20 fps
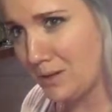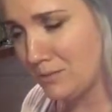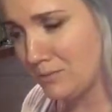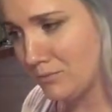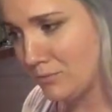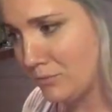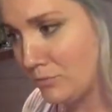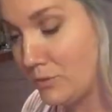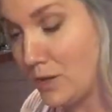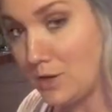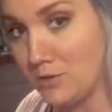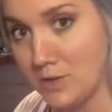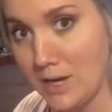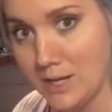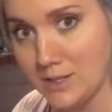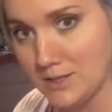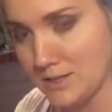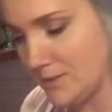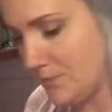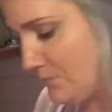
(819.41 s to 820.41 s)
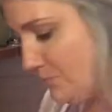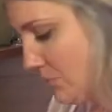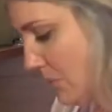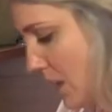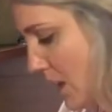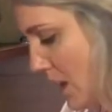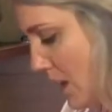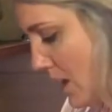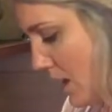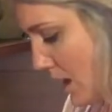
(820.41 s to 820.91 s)
Fried rice.
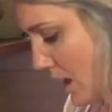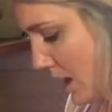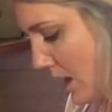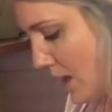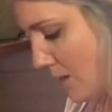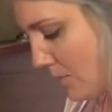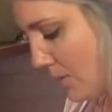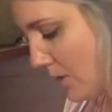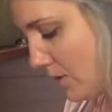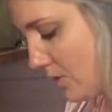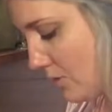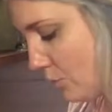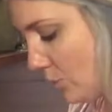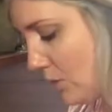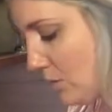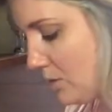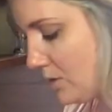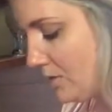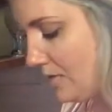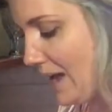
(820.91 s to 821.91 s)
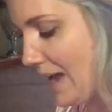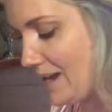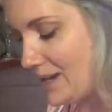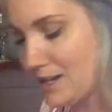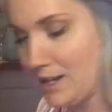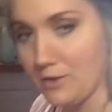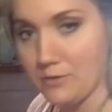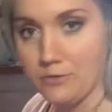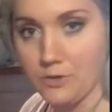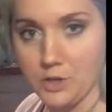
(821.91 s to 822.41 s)
We would have
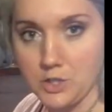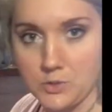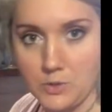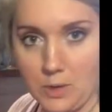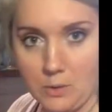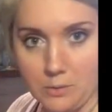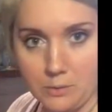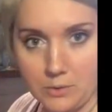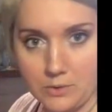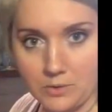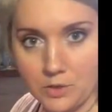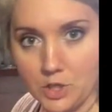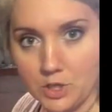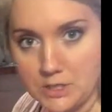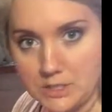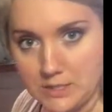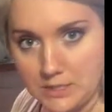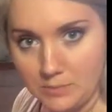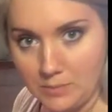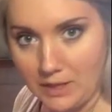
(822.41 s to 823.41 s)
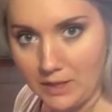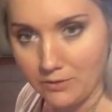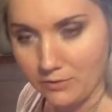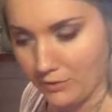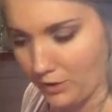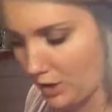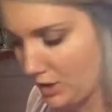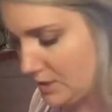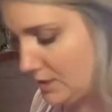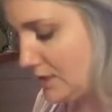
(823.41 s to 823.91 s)
added it first, right? We would have cooked the meat
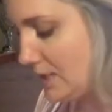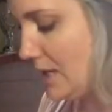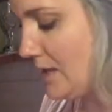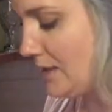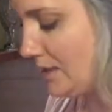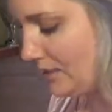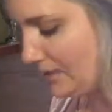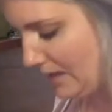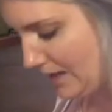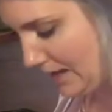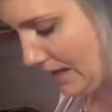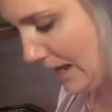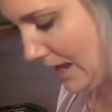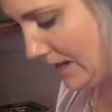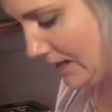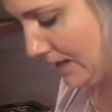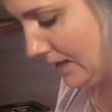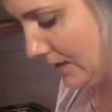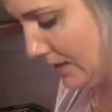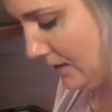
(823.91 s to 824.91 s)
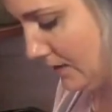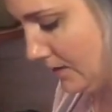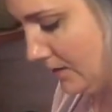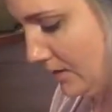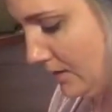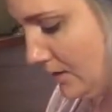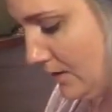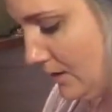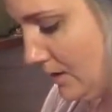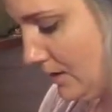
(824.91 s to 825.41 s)
first, then added
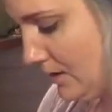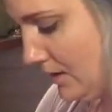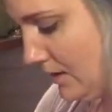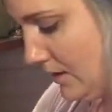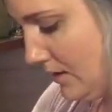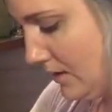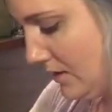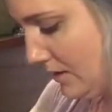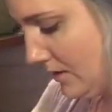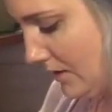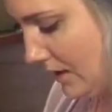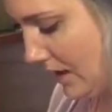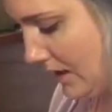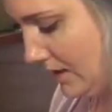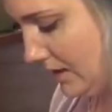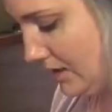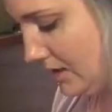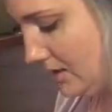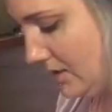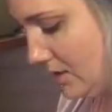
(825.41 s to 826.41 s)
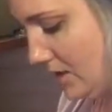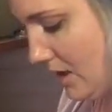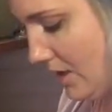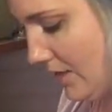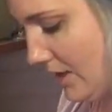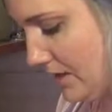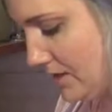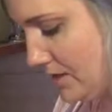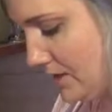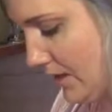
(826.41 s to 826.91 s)
the onions and all
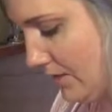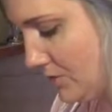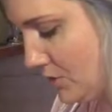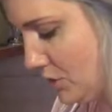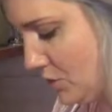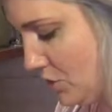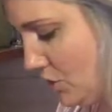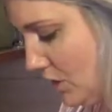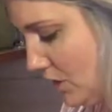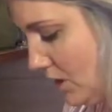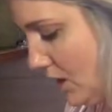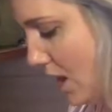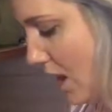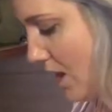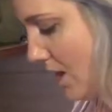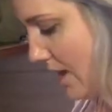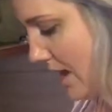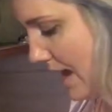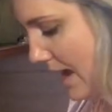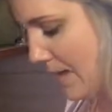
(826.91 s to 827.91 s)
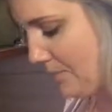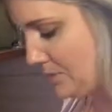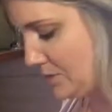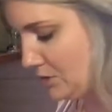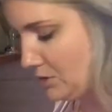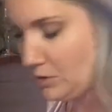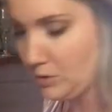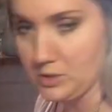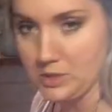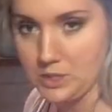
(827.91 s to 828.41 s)
that stuff. So you can
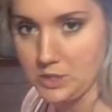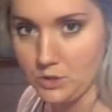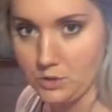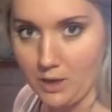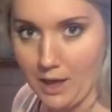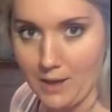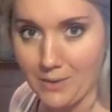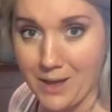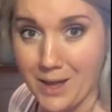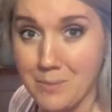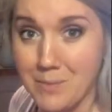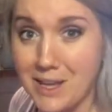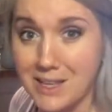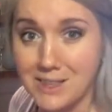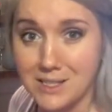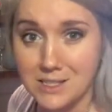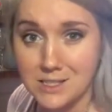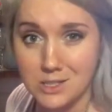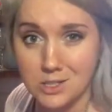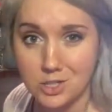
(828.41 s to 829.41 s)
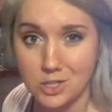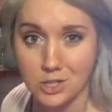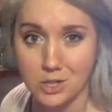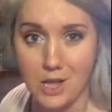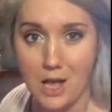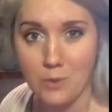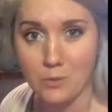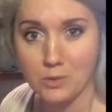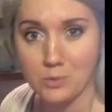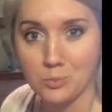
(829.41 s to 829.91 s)
absolutely do that. I make this dish a
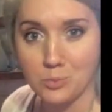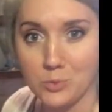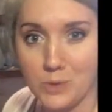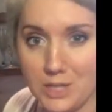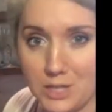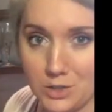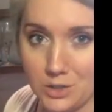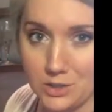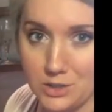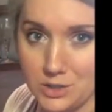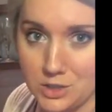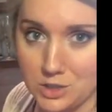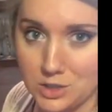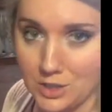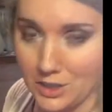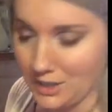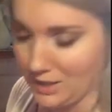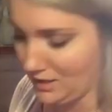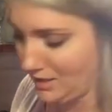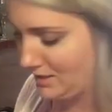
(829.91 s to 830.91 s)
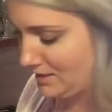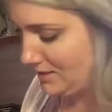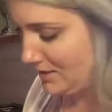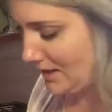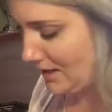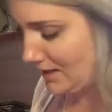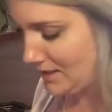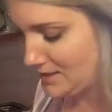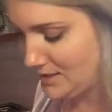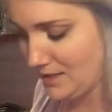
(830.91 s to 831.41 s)
lot with pre-cooked chicken because,
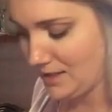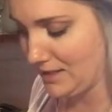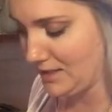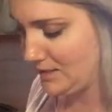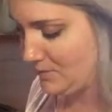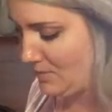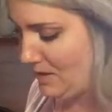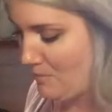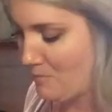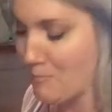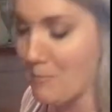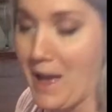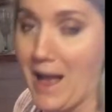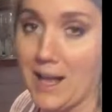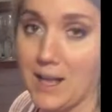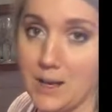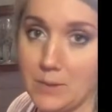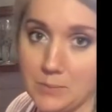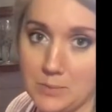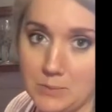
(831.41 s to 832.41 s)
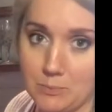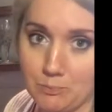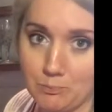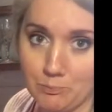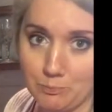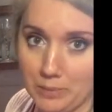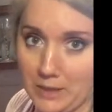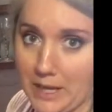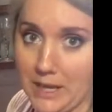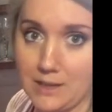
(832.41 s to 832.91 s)
like I said, it's my backup
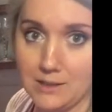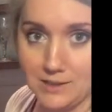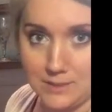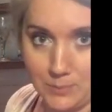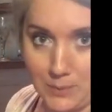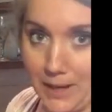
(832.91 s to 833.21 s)
plan.